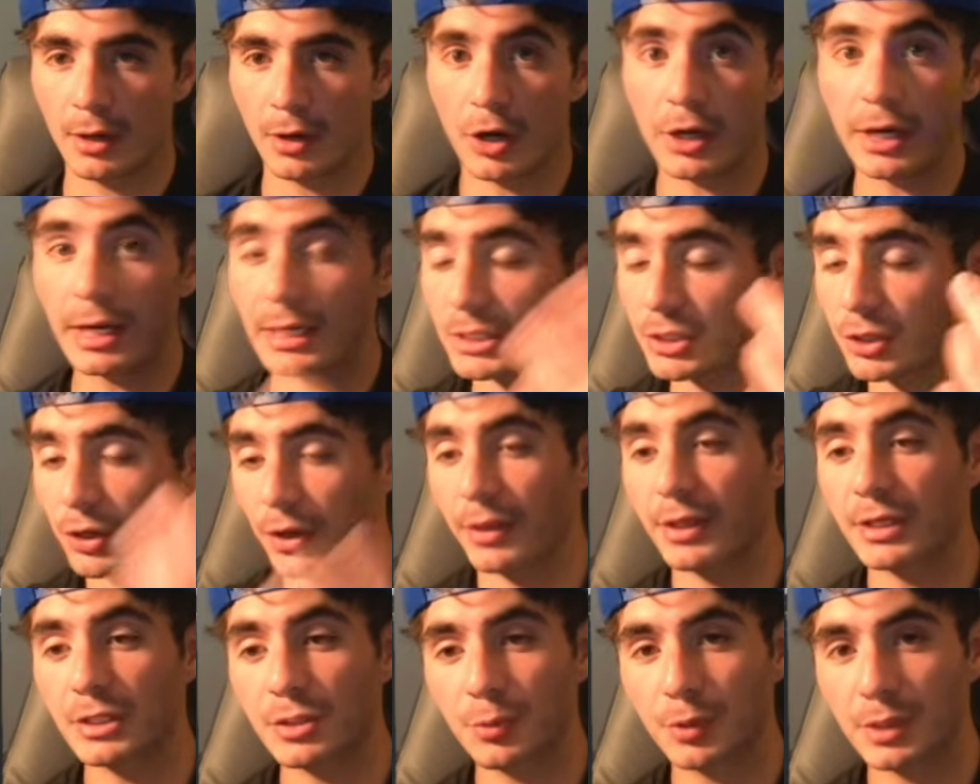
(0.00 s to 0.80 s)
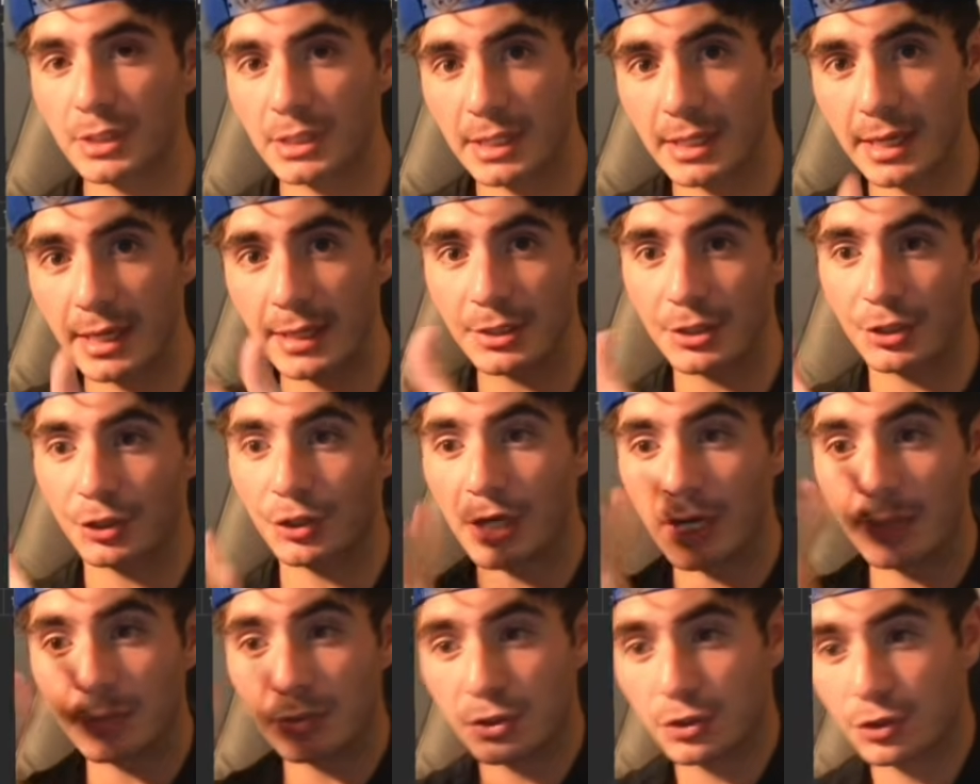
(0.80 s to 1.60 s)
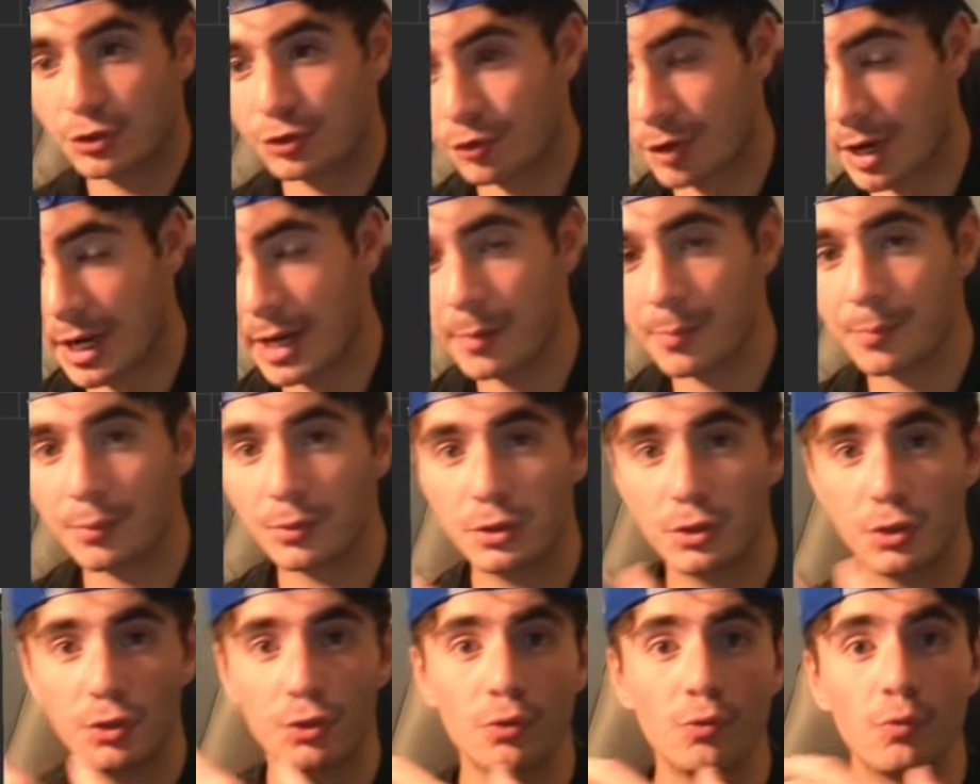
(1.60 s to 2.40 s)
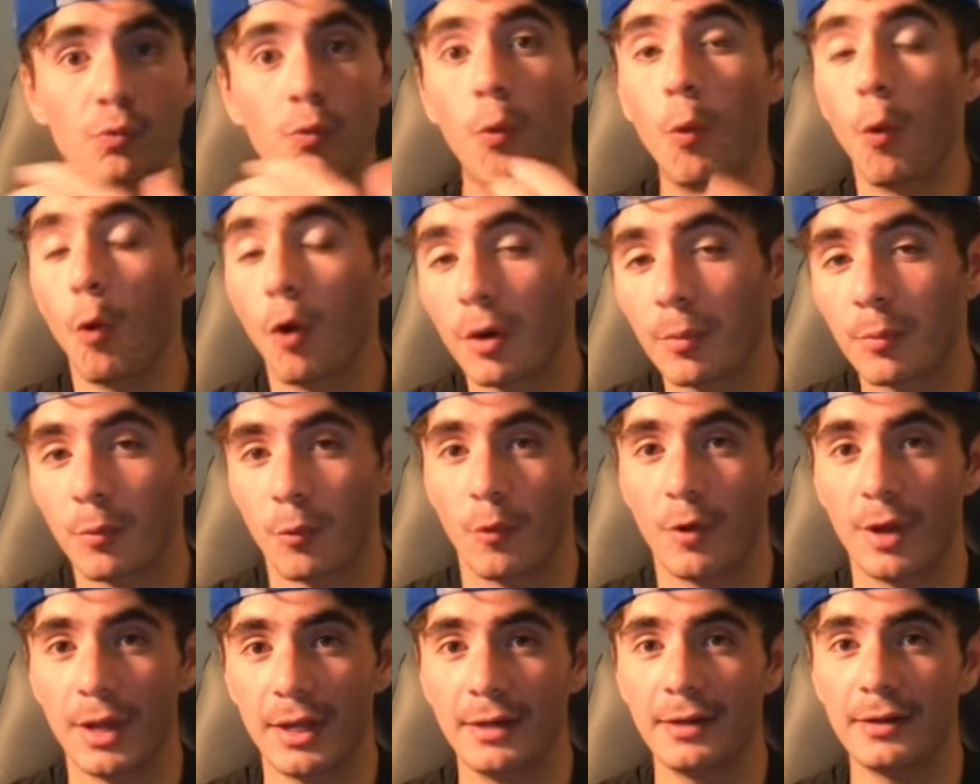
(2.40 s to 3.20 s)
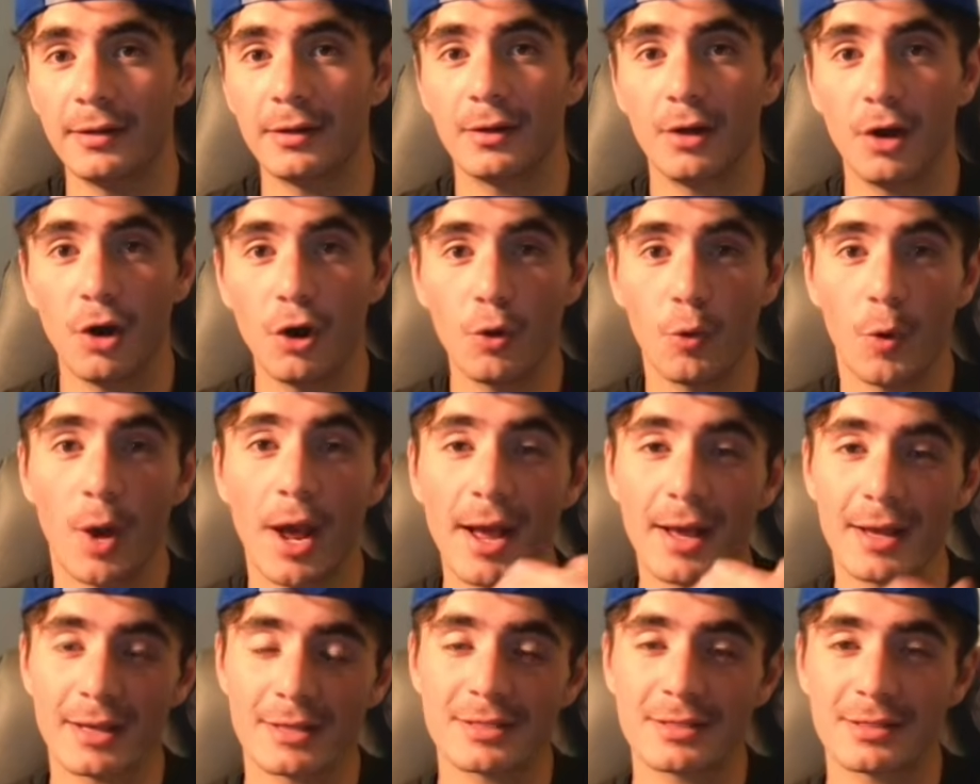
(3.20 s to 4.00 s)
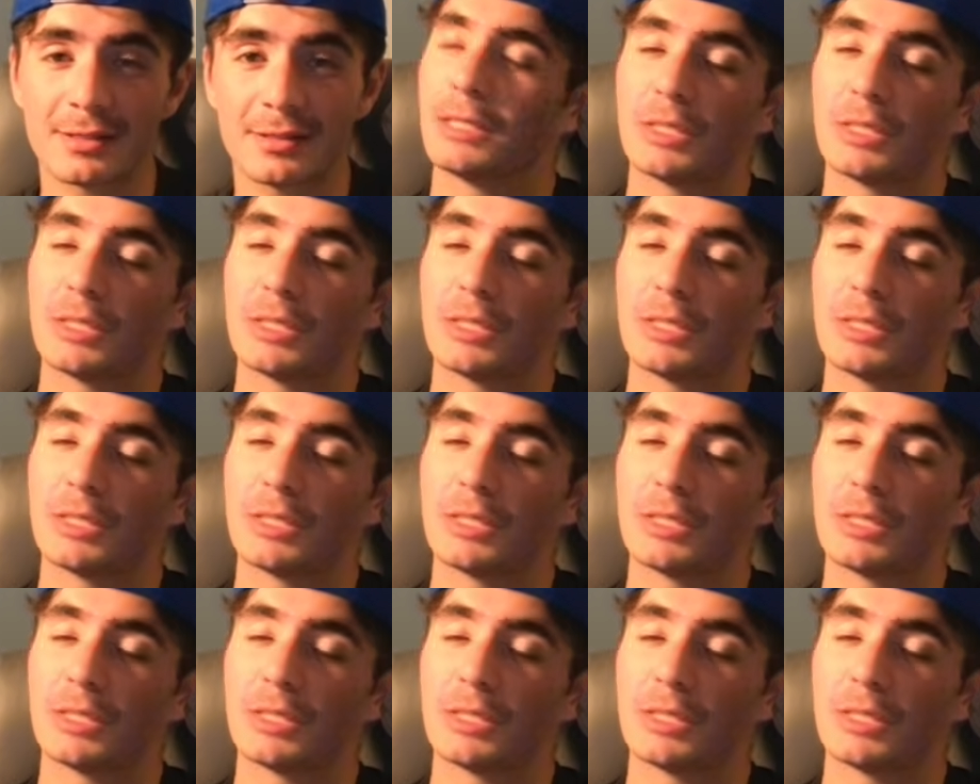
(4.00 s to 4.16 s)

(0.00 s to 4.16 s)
All right, guys, so now this one's the Instagram scrape to Warmwind OS.